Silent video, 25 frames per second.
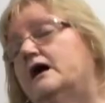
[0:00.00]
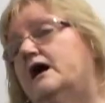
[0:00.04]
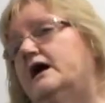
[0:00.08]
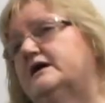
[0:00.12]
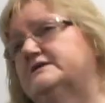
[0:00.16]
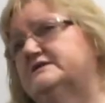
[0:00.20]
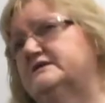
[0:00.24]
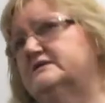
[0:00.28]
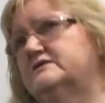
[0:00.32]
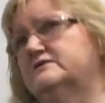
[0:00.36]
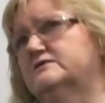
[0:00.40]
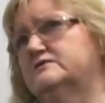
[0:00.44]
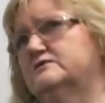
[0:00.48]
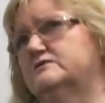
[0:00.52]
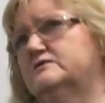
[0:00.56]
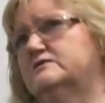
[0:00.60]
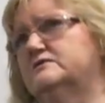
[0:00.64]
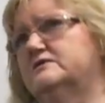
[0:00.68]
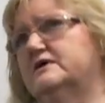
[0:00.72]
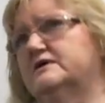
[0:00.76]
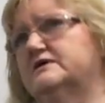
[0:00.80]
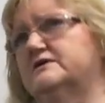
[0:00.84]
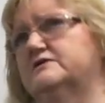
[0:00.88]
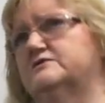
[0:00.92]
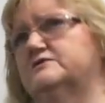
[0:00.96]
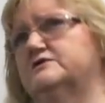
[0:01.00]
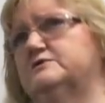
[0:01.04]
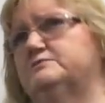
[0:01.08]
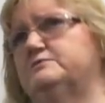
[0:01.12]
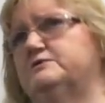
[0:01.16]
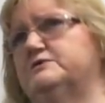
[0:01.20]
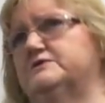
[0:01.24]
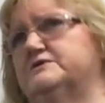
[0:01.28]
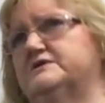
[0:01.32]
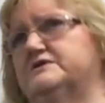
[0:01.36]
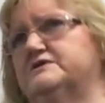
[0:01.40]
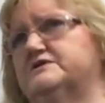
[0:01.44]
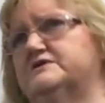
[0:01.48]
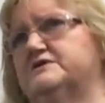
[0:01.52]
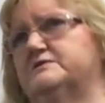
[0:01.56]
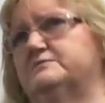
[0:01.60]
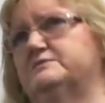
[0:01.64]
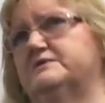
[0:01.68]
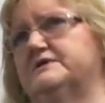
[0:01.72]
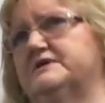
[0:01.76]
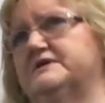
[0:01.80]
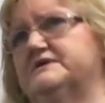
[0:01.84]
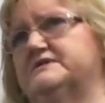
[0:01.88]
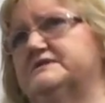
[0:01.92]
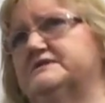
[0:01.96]
I didn't know I could report it to the
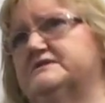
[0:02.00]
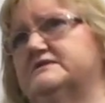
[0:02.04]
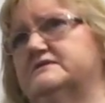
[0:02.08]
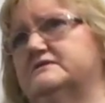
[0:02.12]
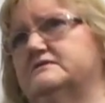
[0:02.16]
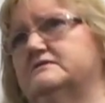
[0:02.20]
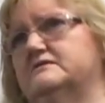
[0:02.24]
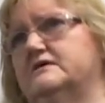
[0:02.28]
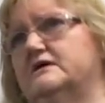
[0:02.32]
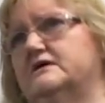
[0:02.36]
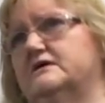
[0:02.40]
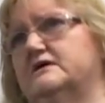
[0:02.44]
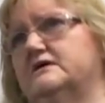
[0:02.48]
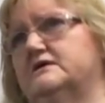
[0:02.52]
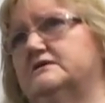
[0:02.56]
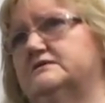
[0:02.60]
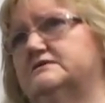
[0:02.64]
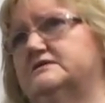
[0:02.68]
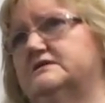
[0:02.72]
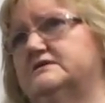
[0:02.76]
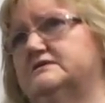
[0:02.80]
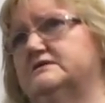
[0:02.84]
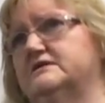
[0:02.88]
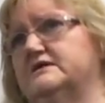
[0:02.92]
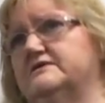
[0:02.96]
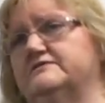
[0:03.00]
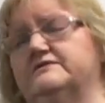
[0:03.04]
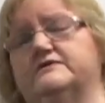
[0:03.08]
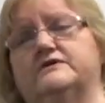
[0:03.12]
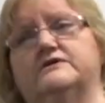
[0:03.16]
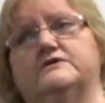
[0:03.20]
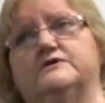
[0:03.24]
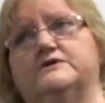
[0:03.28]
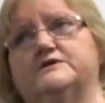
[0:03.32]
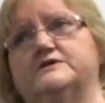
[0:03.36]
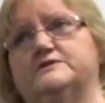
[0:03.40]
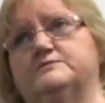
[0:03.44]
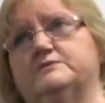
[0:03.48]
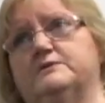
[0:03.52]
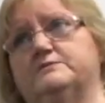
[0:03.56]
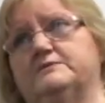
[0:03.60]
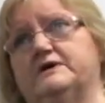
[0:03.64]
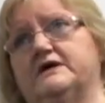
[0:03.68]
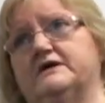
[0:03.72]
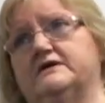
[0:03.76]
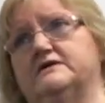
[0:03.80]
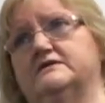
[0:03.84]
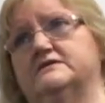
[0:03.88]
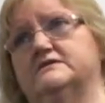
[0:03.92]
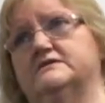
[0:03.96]
police. It didn't even cross my
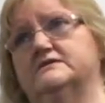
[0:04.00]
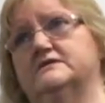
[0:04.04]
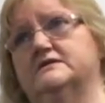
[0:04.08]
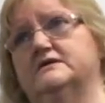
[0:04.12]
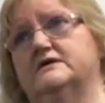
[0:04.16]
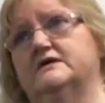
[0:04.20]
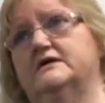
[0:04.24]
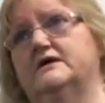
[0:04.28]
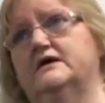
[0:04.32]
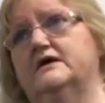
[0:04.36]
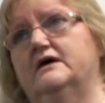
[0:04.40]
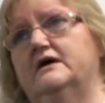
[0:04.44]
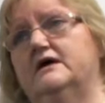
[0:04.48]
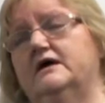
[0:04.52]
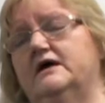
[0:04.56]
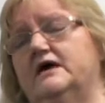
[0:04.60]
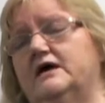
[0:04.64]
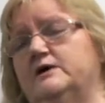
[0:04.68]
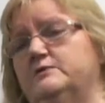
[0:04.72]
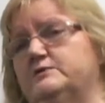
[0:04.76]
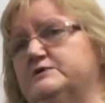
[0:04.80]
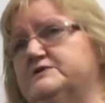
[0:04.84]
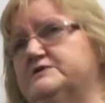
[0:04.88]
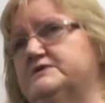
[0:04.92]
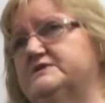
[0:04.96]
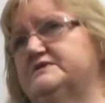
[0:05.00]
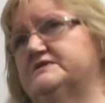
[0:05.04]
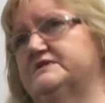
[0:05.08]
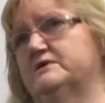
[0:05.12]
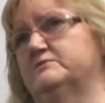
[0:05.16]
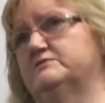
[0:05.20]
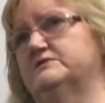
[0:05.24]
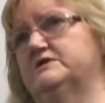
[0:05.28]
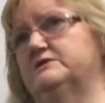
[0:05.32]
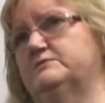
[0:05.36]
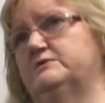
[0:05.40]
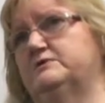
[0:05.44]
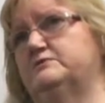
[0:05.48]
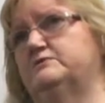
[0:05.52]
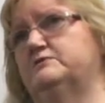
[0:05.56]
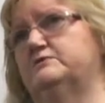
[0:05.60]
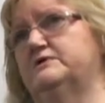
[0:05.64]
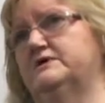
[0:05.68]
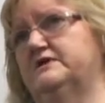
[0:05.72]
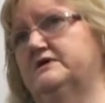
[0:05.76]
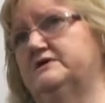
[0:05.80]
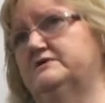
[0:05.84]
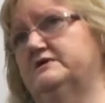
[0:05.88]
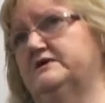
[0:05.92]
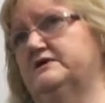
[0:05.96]
mind. It was just somebody being
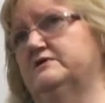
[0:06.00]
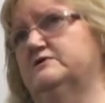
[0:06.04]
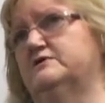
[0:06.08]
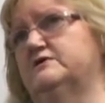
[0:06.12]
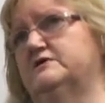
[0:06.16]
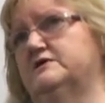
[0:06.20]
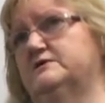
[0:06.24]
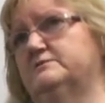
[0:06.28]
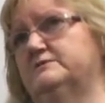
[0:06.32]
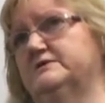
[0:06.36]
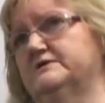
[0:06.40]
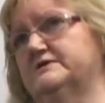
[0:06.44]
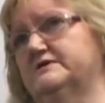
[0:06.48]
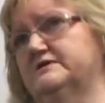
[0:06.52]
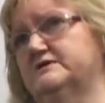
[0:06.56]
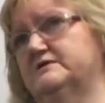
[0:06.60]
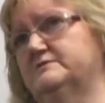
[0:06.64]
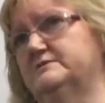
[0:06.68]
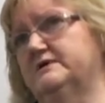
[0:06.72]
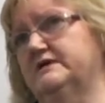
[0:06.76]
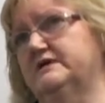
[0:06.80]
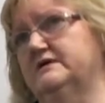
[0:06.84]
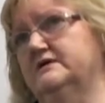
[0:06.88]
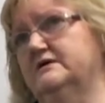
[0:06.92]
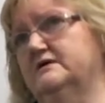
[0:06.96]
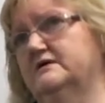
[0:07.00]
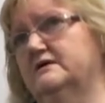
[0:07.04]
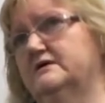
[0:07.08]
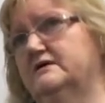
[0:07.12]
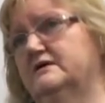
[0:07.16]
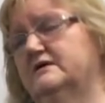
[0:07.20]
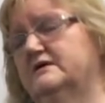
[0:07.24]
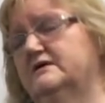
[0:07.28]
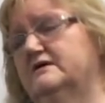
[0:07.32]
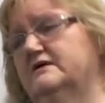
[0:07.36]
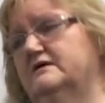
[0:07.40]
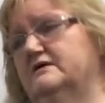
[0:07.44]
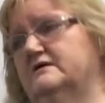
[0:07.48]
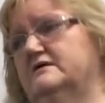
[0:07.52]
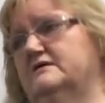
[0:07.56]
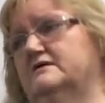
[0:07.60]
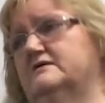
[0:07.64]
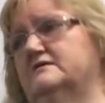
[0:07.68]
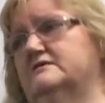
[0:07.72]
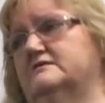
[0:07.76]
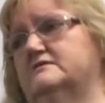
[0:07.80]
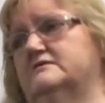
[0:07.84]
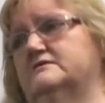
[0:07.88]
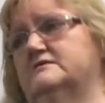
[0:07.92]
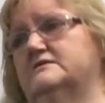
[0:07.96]
really, really horrible to me.
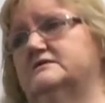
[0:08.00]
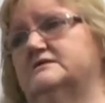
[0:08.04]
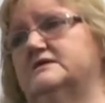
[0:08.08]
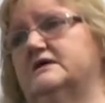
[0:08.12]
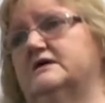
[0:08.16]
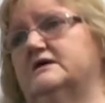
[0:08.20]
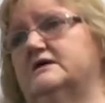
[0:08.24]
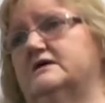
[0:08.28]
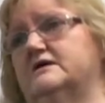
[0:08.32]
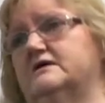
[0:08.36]
And